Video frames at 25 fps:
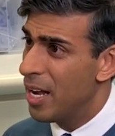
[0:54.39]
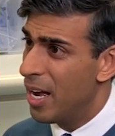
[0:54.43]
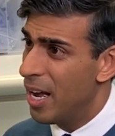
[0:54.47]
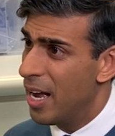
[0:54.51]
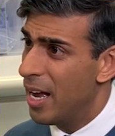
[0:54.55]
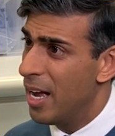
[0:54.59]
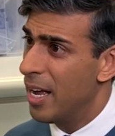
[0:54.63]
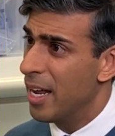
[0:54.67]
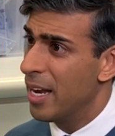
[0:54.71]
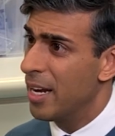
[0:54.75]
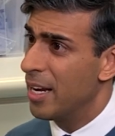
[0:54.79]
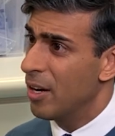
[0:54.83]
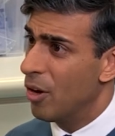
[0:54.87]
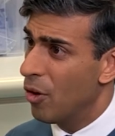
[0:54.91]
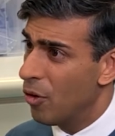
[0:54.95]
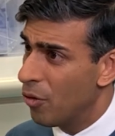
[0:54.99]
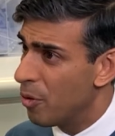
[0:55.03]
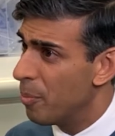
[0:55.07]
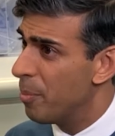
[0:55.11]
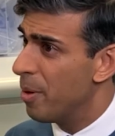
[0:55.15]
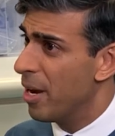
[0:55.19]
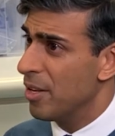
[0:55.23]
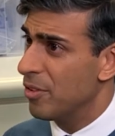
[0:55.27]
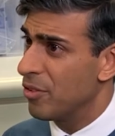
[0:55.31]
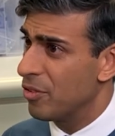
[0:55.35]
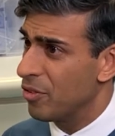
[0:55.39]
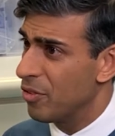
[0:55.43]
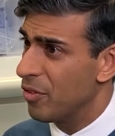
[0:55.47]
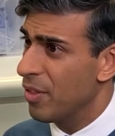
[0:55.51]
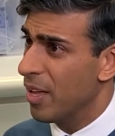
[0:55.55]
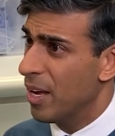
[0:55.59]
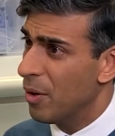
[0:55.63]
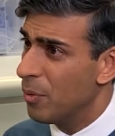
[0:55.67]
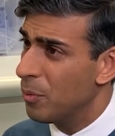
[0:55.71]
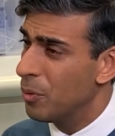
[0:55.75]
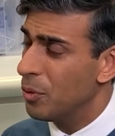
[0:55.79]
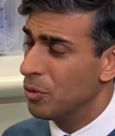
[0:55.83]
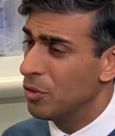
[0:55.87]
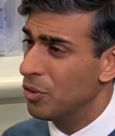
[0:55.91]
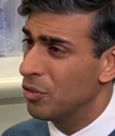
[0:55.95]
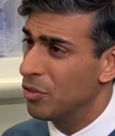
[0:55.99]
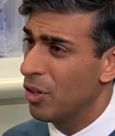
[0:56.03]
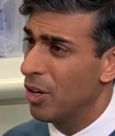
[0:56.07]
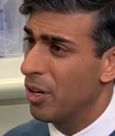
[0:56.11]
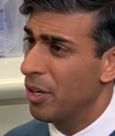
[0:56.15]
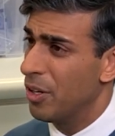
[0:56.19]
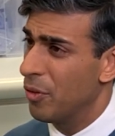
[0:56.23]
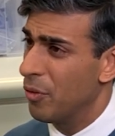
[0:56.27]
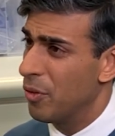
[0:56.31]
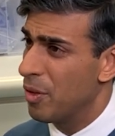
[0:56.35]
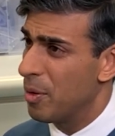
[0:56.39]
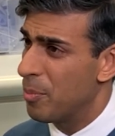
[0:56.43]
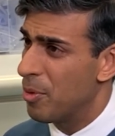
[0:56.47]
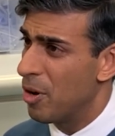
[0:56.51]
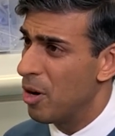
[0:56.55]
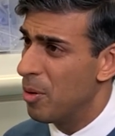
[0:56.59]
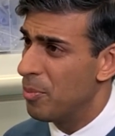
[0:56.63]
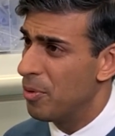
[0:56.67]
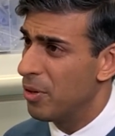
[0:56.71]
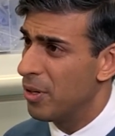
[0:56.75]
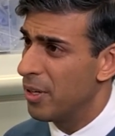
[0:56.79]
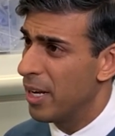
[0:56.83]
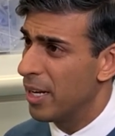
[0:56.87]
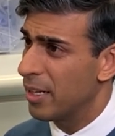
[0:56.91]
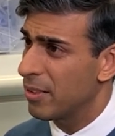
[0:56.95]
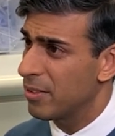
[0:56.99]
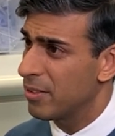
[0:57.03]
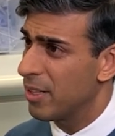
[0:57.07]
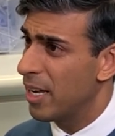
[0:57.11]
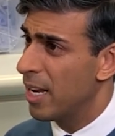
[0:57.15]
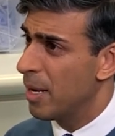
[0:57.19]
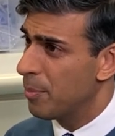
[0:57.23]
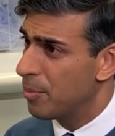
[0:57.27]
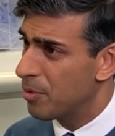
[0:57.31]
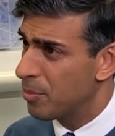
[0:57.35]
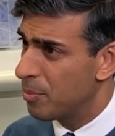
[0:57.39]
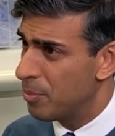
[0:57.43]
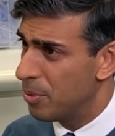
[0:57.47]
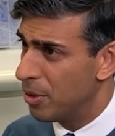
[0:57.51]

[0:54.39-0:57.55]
And on the basis of that, we'll decide on the appropriate next steps.